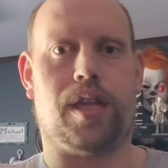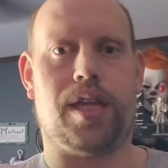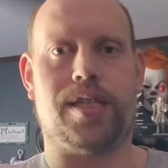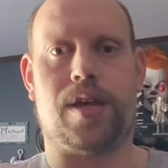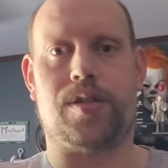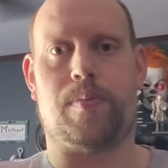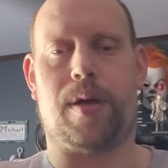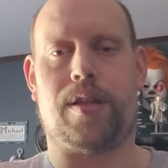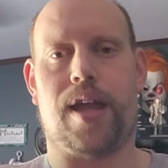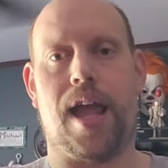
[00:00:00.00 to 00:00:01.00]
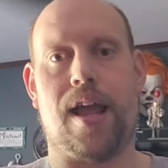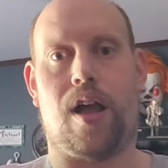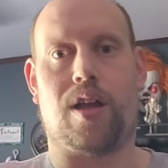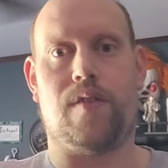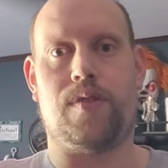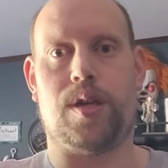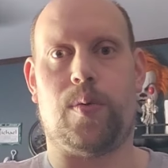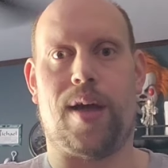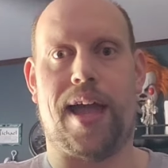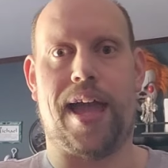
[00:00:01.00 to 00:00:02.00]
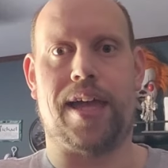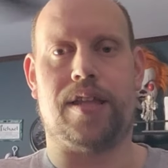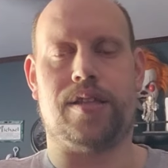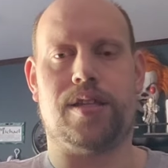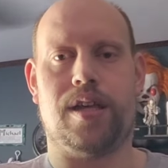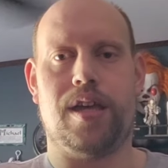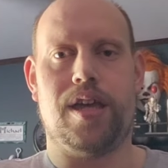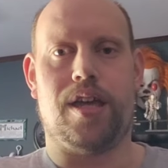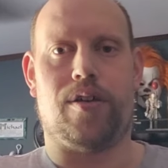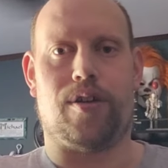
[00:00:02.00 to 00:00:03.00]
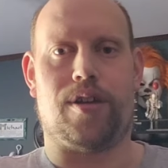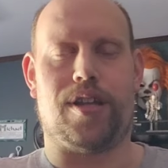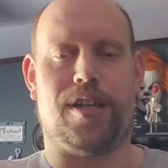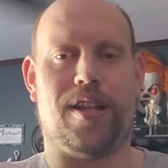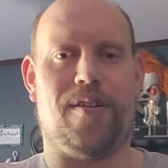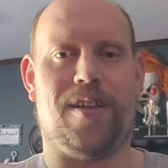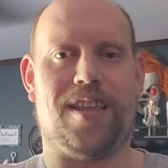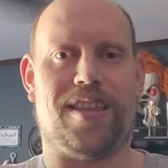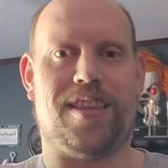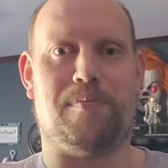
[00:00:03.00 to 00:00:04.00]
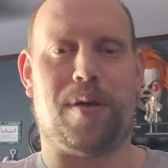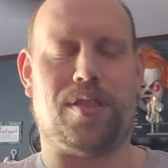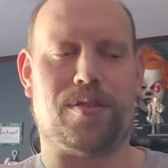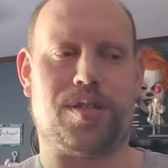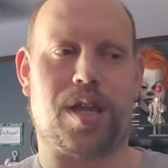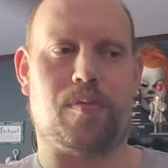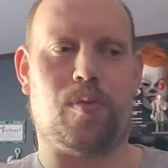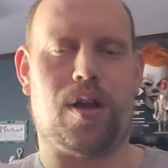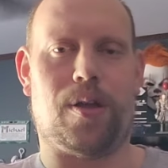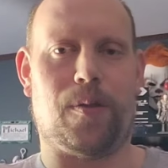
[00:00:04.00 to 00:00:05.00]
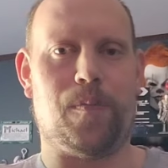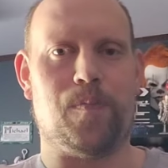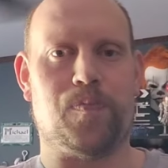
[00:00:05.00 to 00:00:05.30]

he tells the butler, "Hey, I'll give you a hand," or and the butler's like, "Well,